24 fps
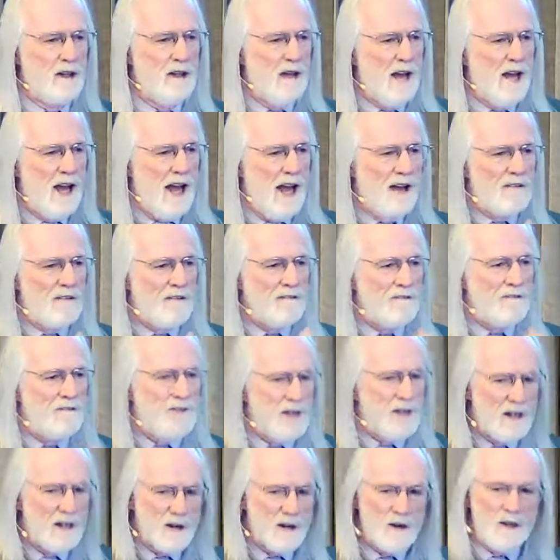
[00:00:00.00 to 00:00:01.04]
have
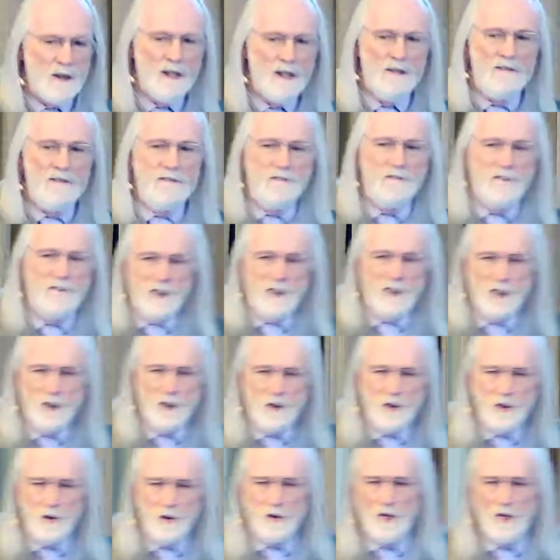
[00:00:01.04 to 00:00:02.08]
very
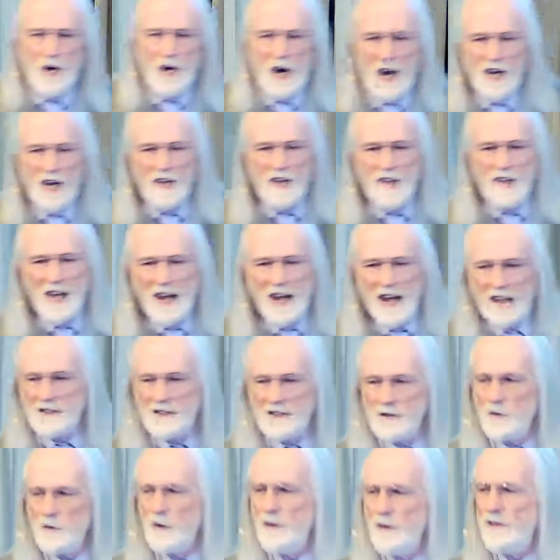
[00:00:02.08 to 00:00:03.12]
few contacts
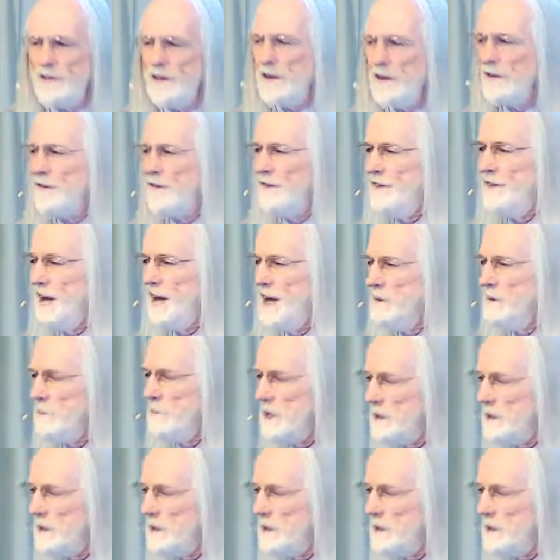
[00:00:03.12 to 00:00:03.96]
with their families.